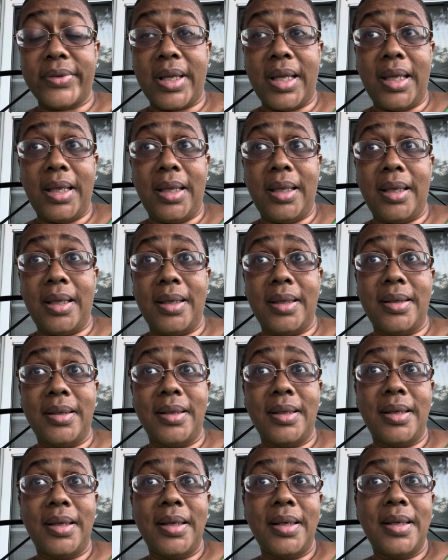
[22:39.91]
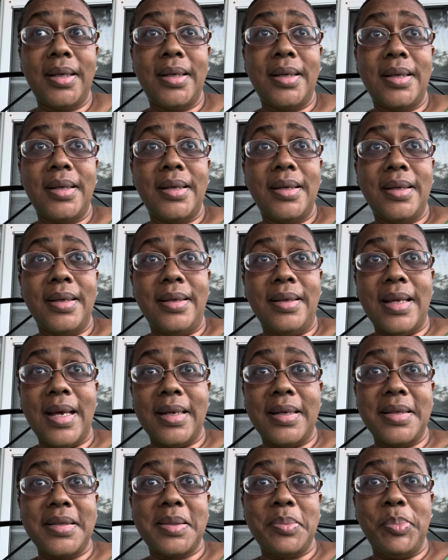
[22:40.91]
And
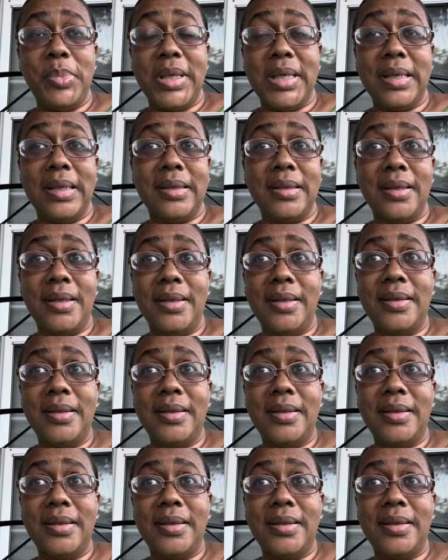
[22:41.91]
that has been